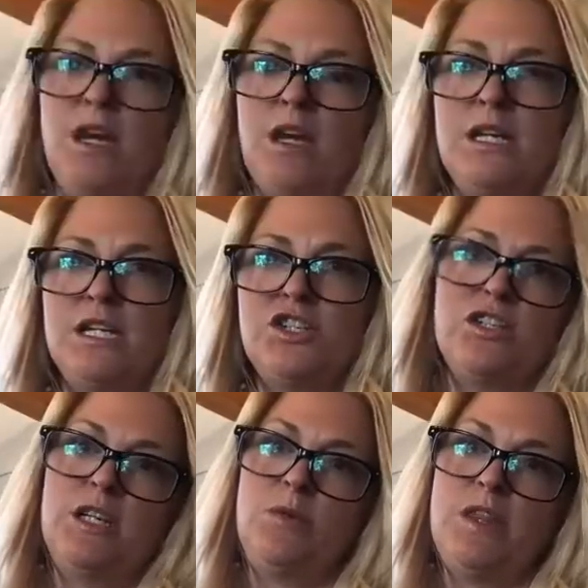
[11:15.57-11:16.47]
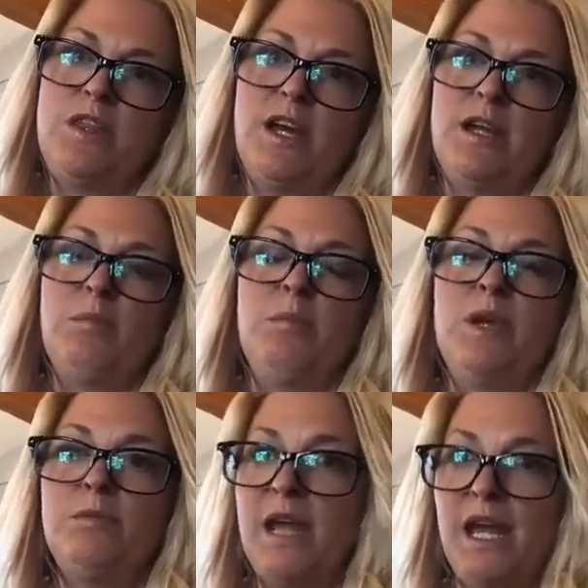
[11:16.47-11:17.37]
Initially we thought
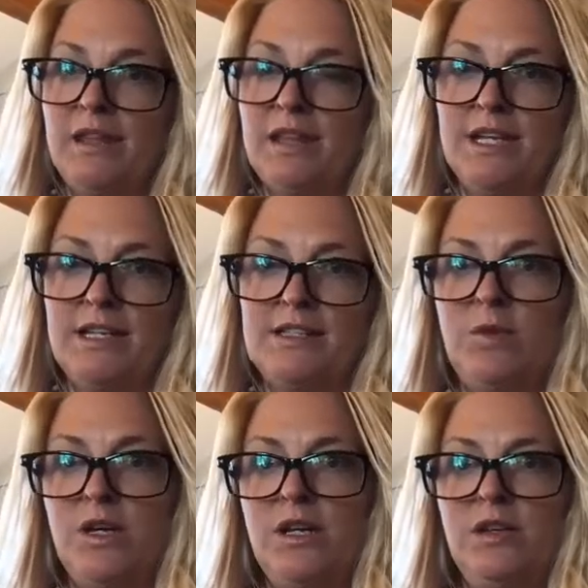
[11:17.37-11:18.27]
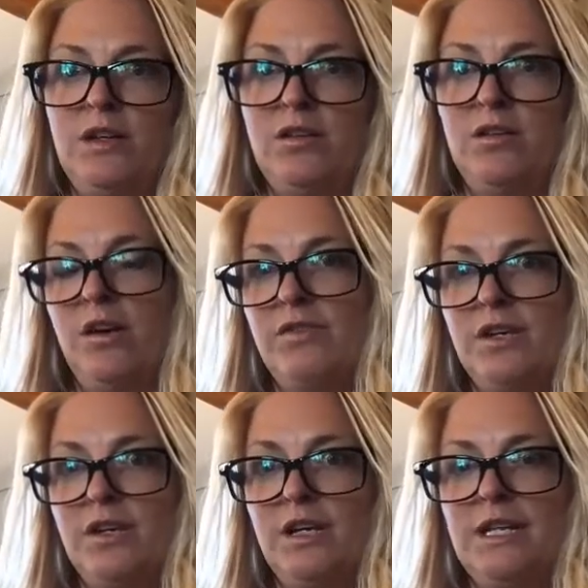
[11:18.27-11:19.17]
mid-May. That is what the
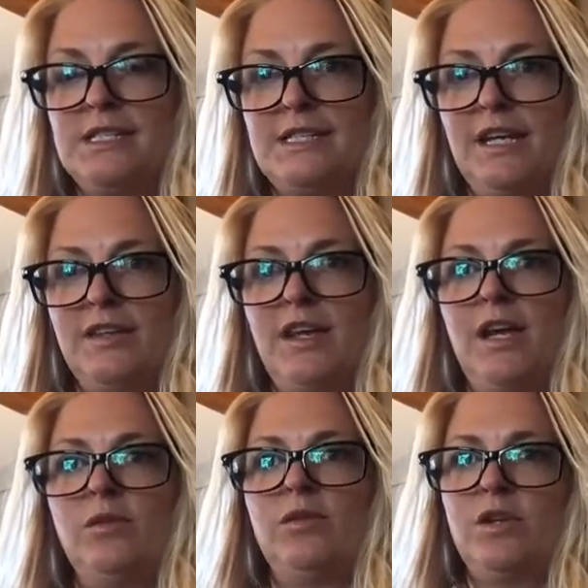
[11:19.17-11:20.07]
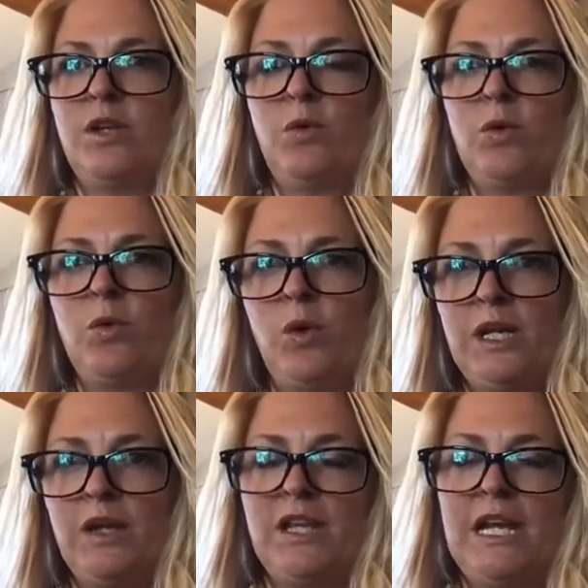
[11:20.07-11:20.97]
governor had said, that, we're
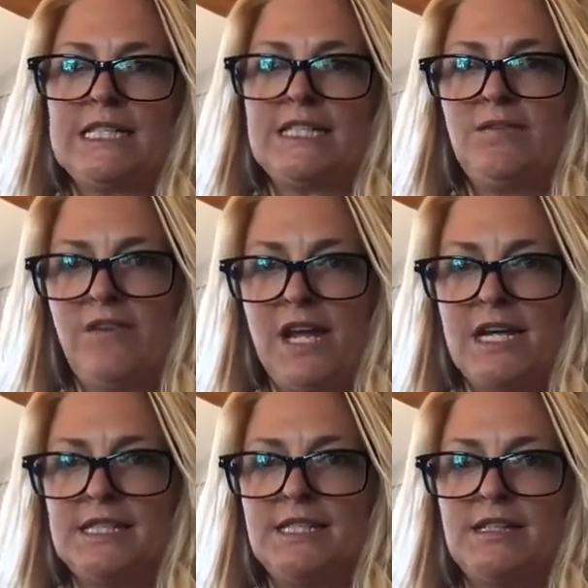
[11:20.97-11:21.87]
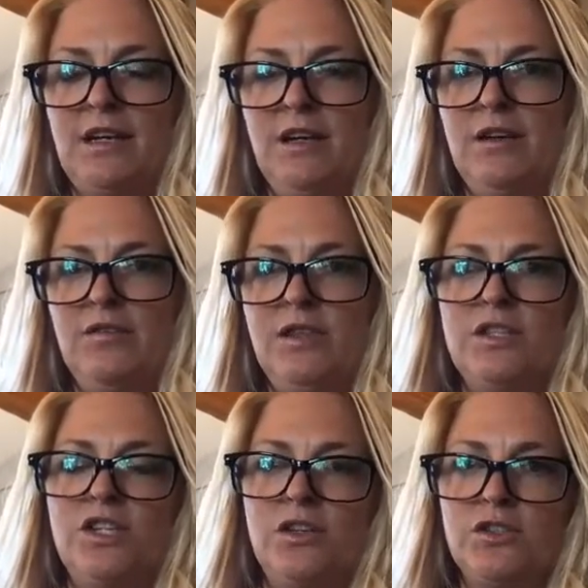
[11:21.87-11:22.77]
rolling out the next phase of the
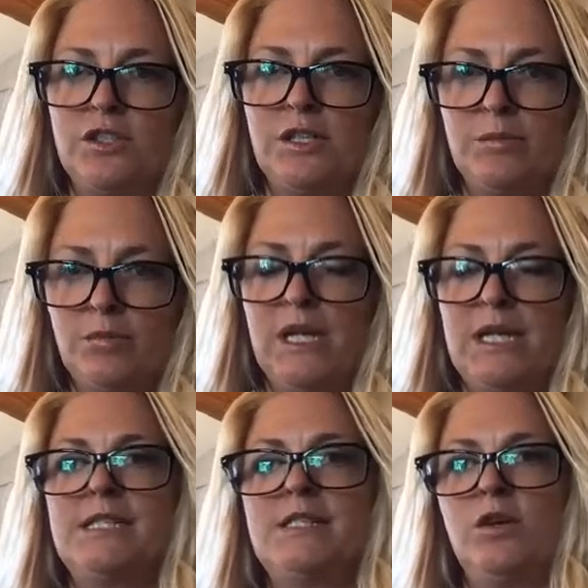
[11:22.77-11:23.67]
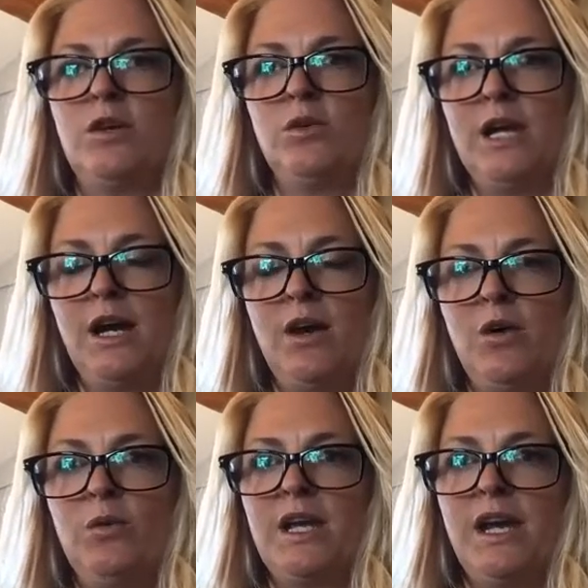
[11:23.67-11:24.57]
shelter in place. So
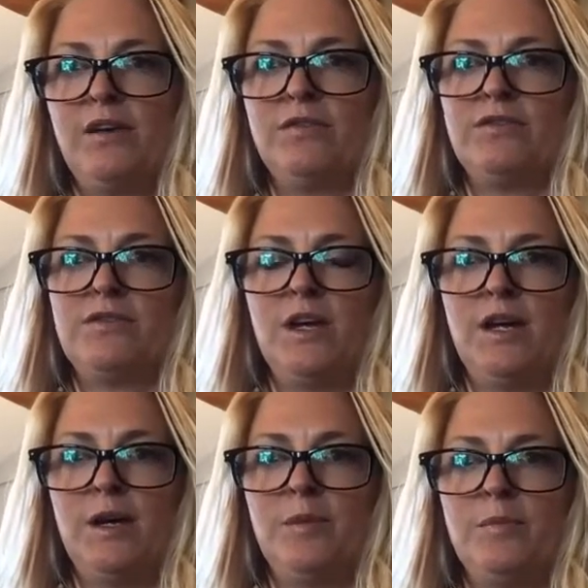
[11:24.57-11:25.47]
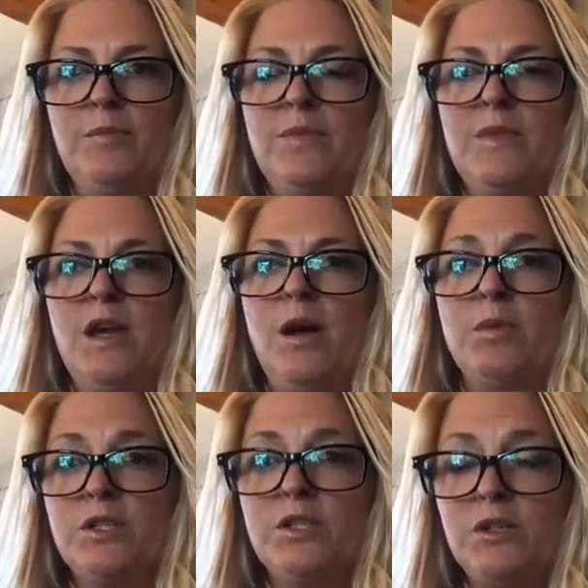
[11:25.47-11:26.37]
now we have the
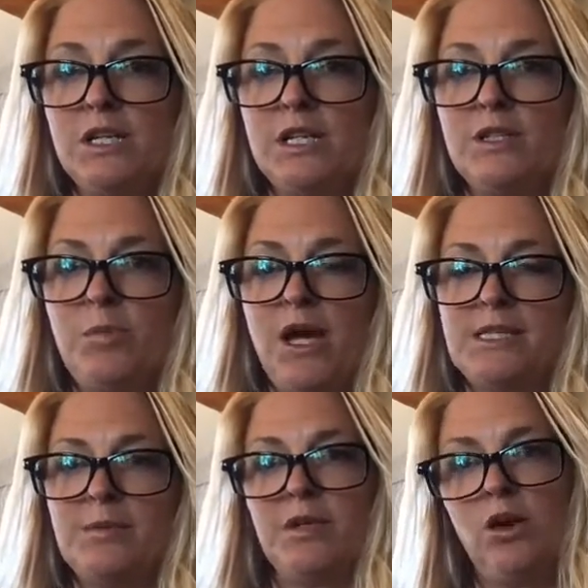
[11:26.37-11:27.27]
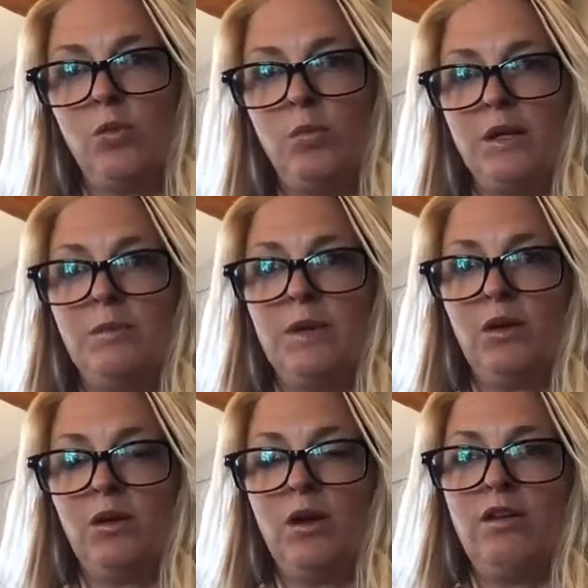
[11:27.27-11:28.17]
opportunity to possibly open
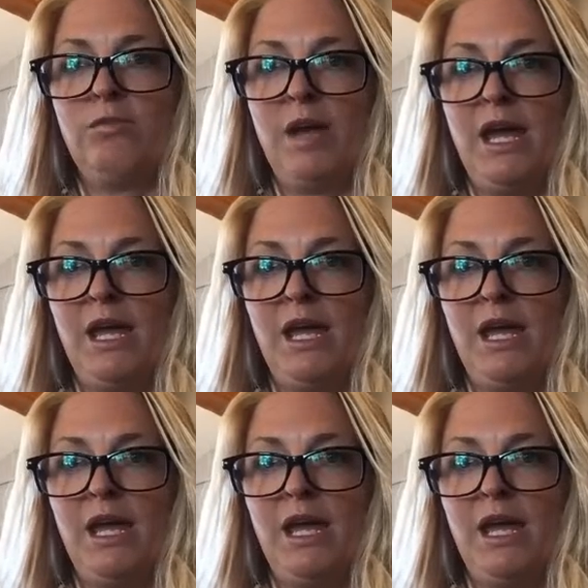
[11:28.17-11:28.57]
middle of May.